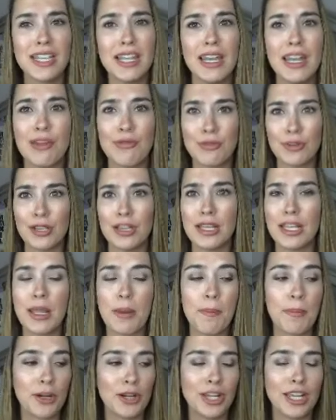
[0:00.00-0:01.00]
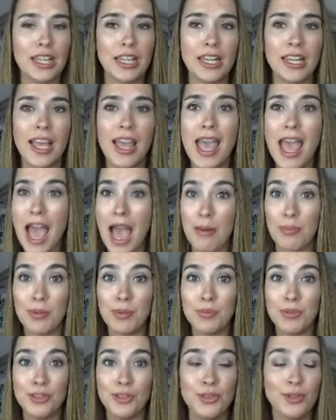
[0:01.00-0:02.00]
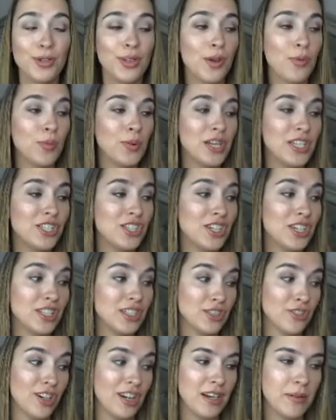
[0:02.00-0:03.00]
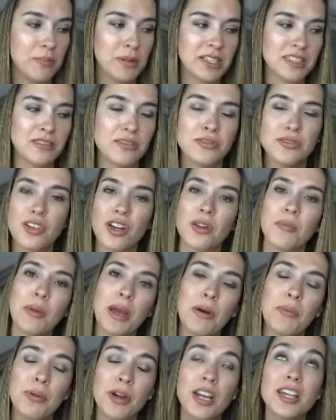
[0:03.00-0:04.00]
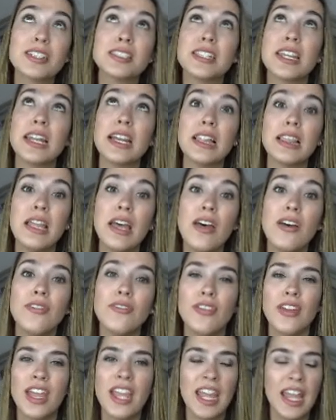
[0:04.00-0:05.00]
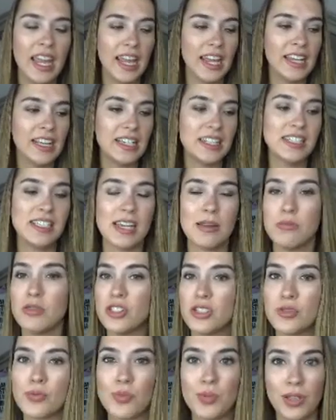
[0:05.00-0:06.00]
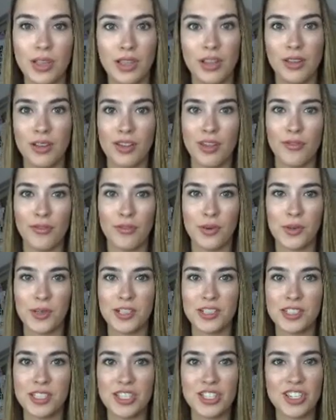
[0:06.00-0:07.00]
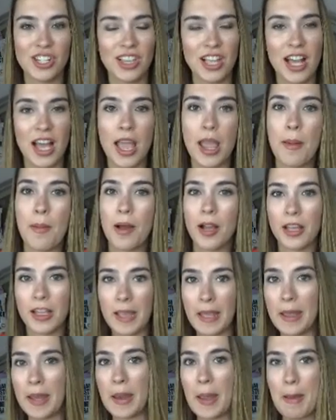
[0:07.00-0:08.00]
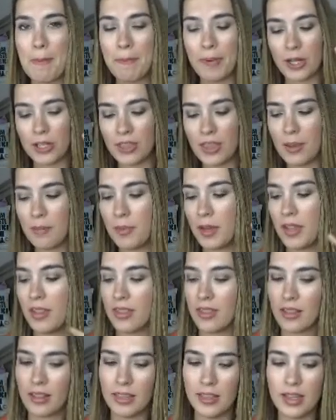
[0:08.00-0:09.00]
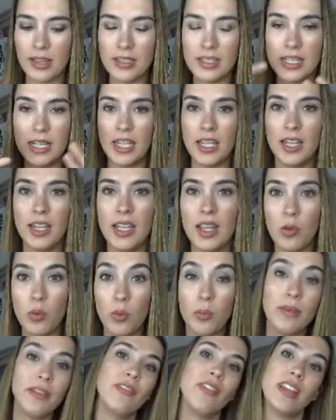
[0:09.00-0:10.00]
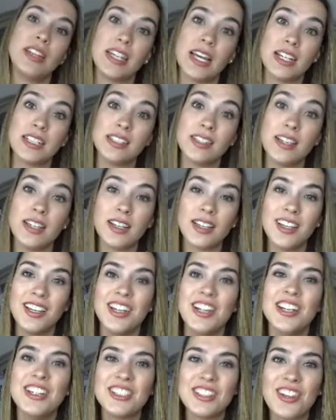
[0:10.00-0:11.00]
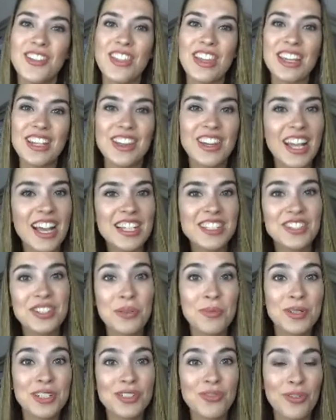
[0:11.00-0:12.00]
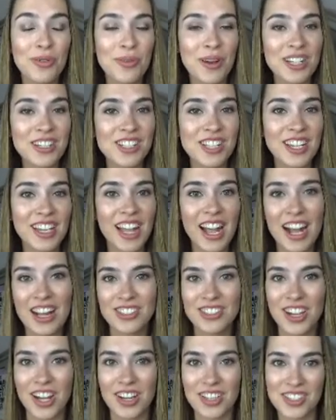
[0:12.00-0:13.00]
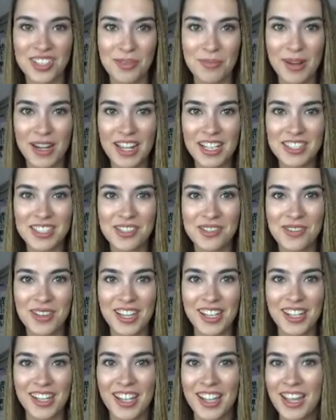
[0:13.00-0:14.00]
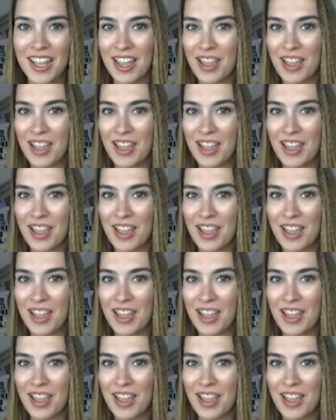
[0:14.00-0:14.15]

in a really perky, happy mood, which is great because I was talking about products that I love. And I'm just really looking forward to July. Again, birthday month, London. It will be fantastic. So thank you guys so much for watching. I'll talk to you in my next one.